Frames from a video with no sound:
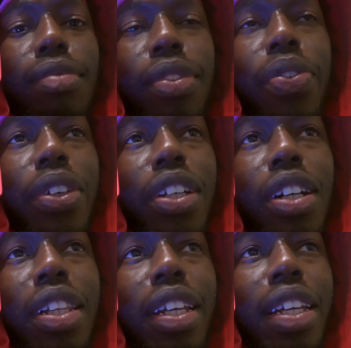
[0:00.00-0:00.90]
for
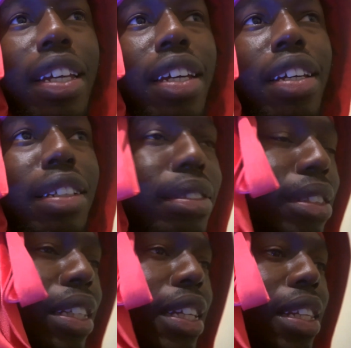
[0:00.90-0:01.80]
y'all that care
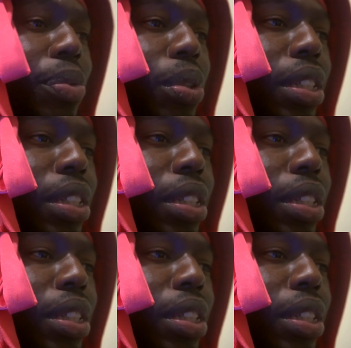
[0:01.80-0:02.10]
and that would